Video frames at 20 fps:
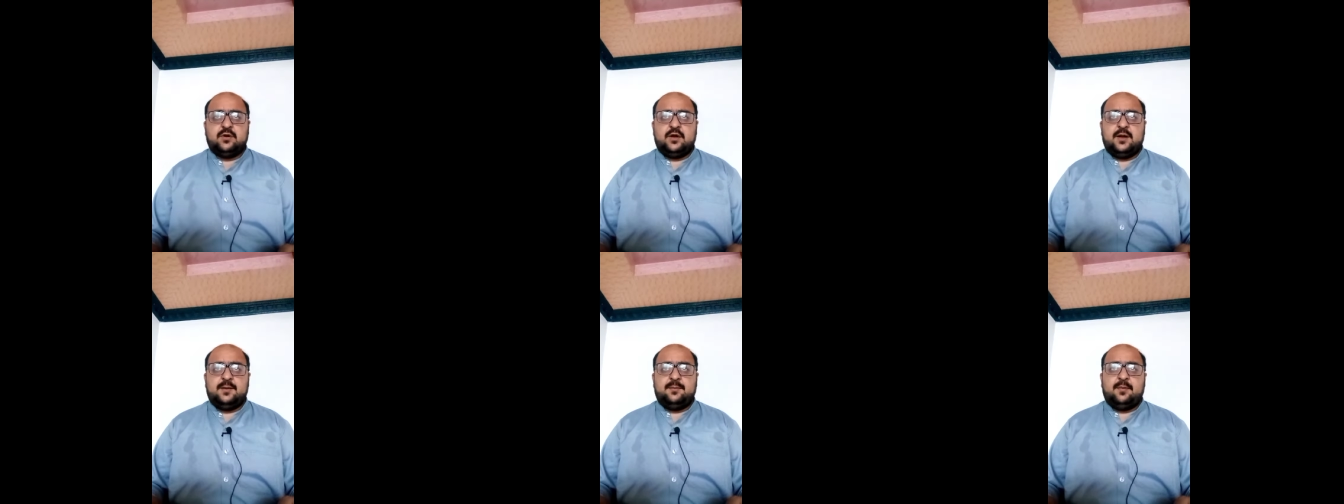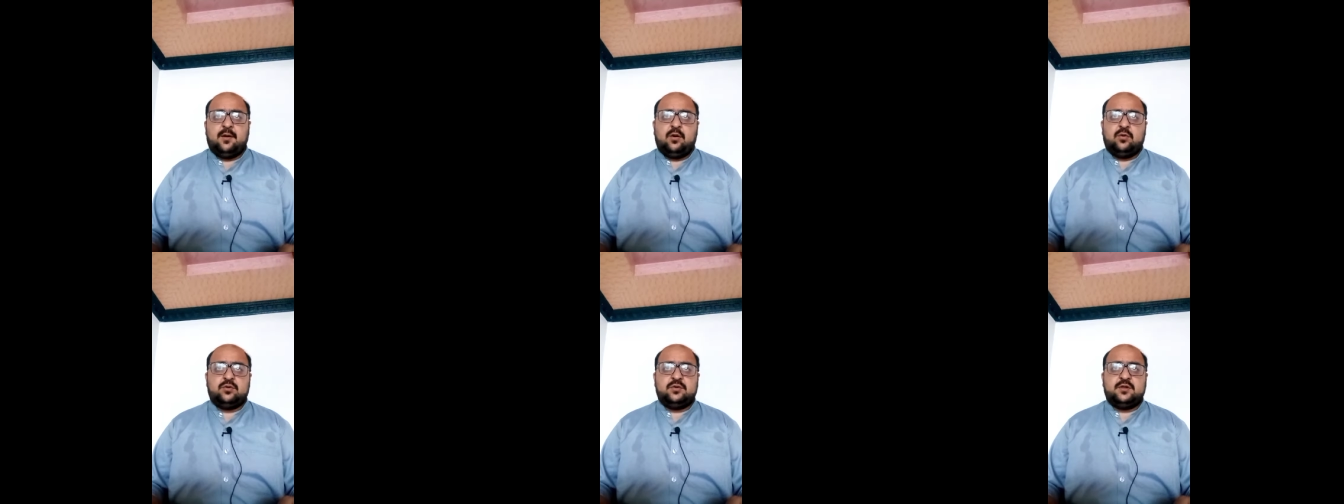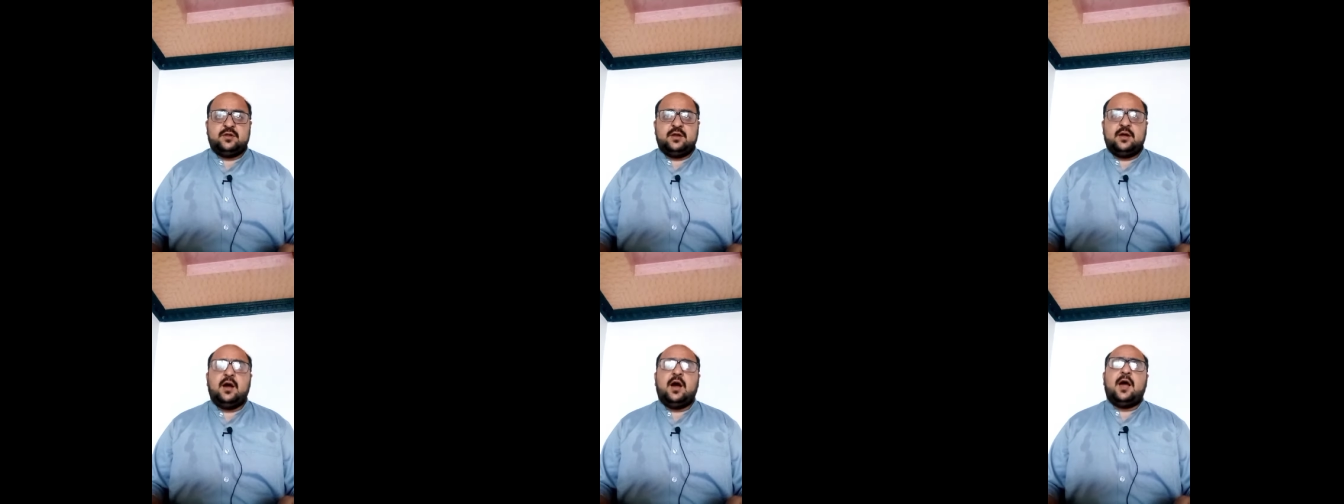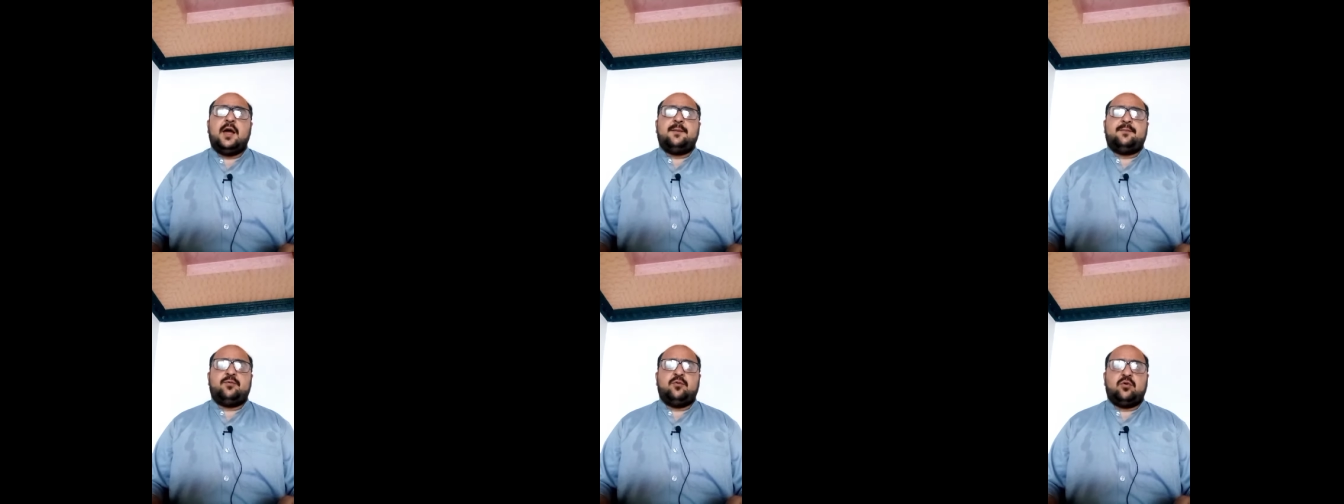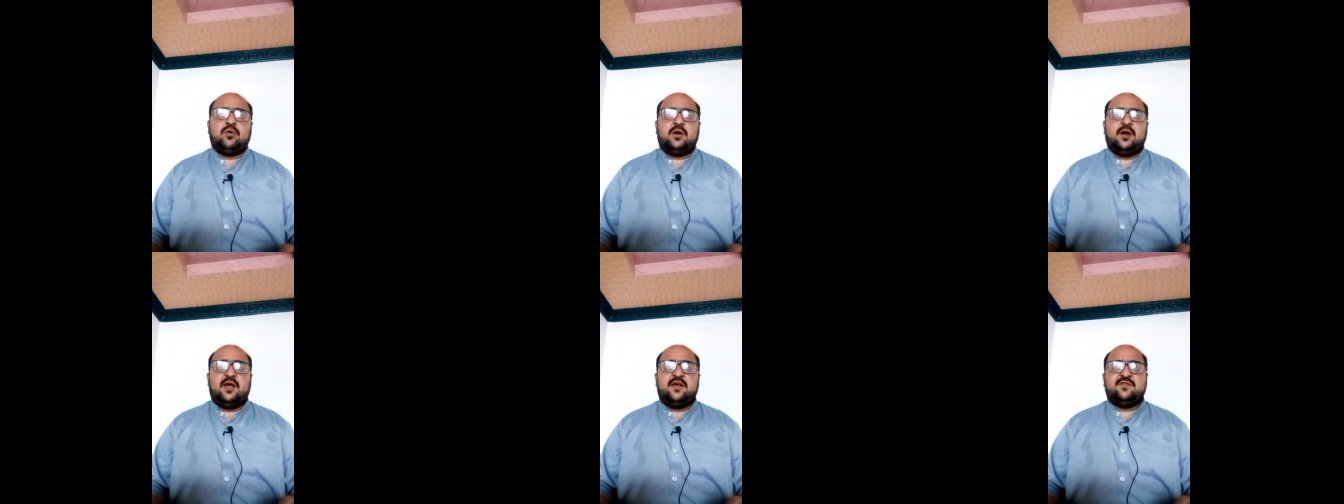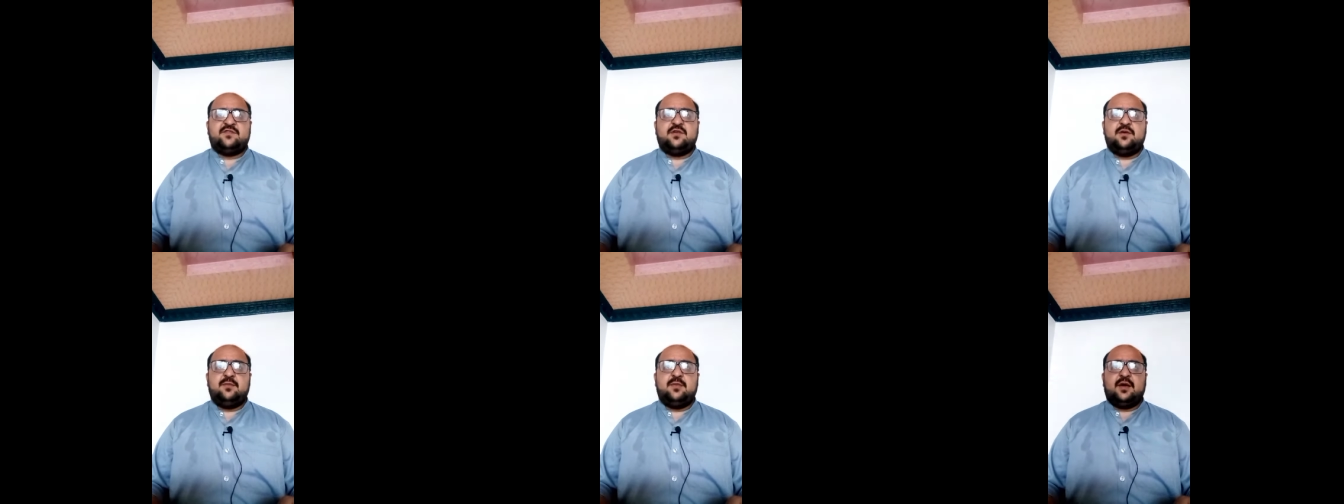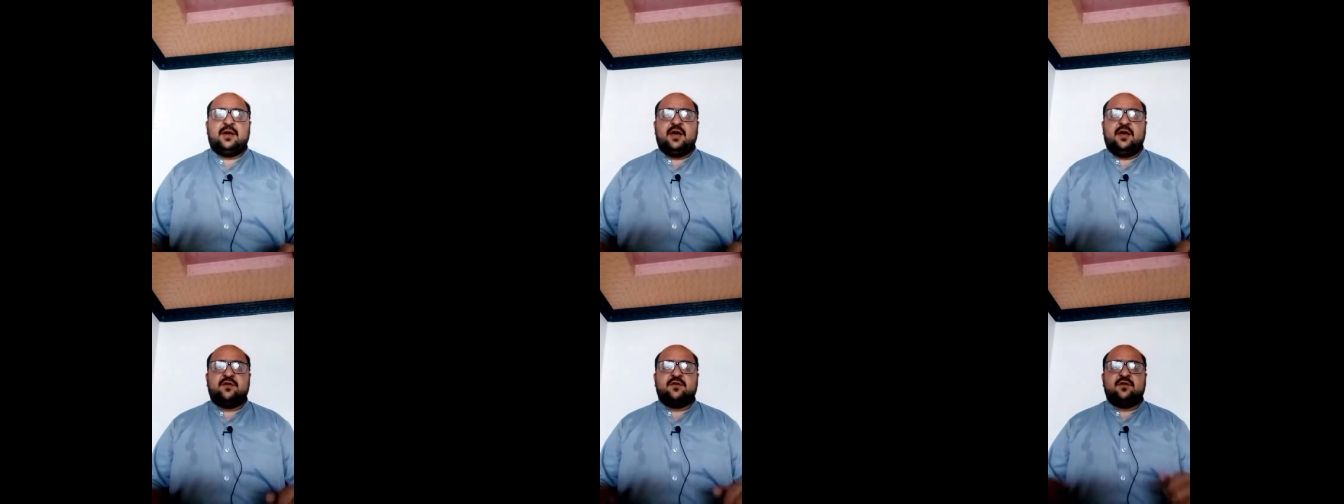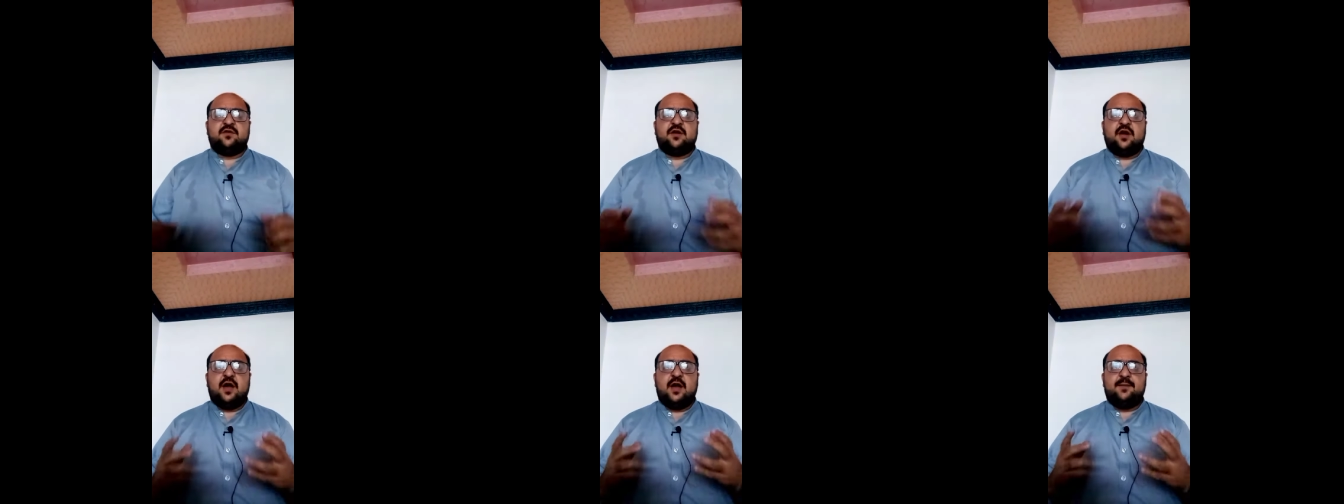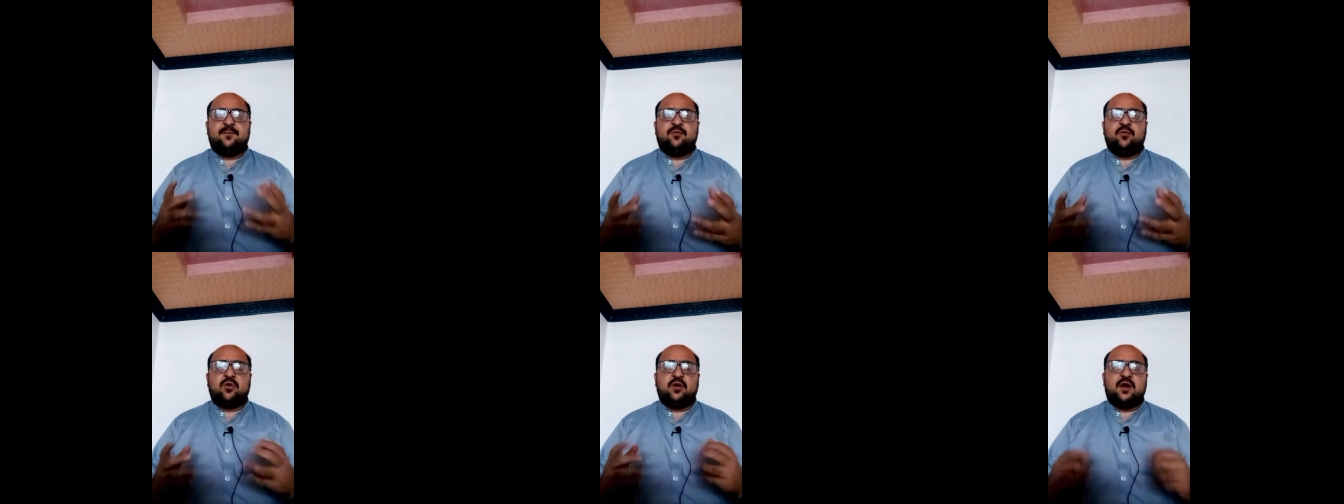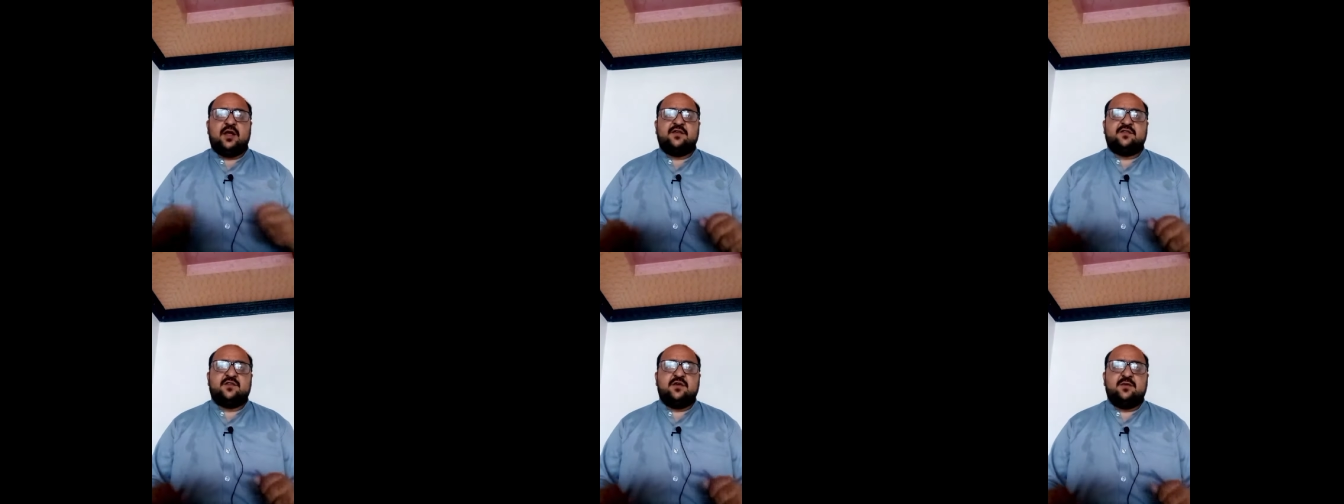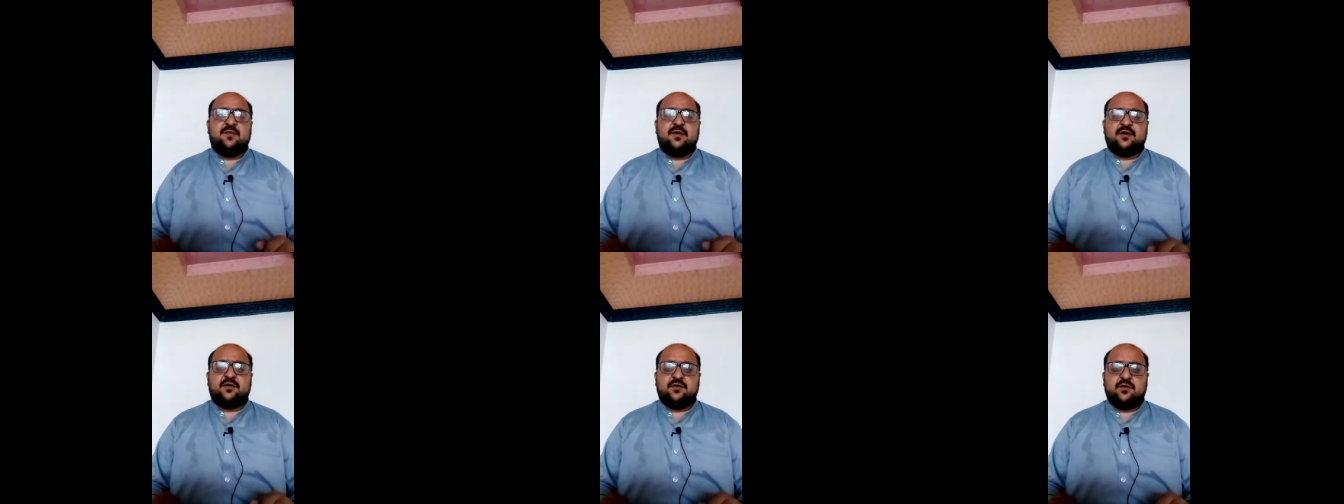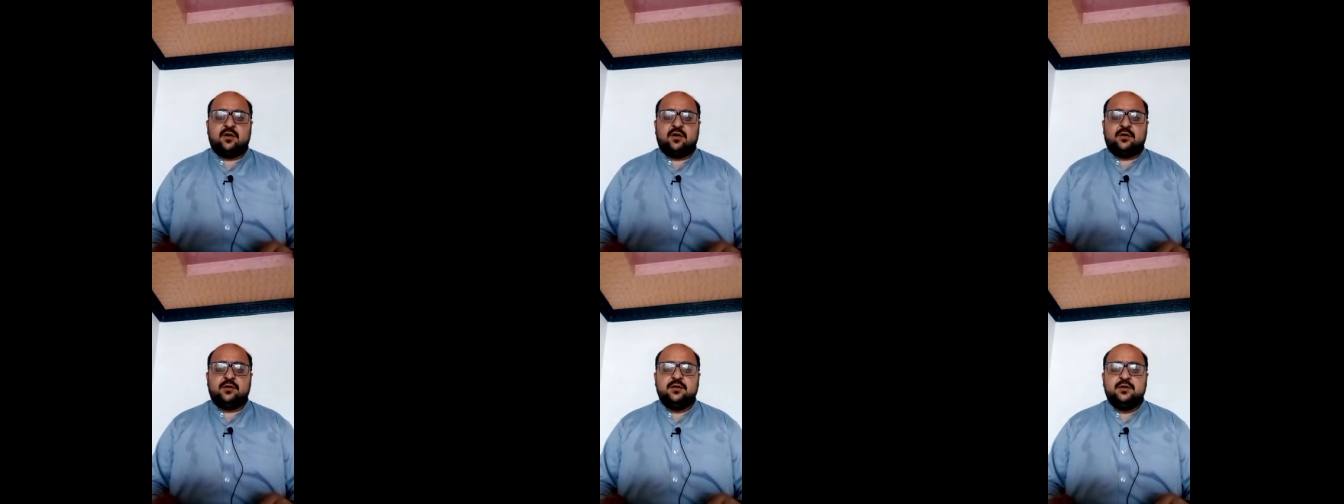about the hypoglycemic agent, hypoglycemic drug,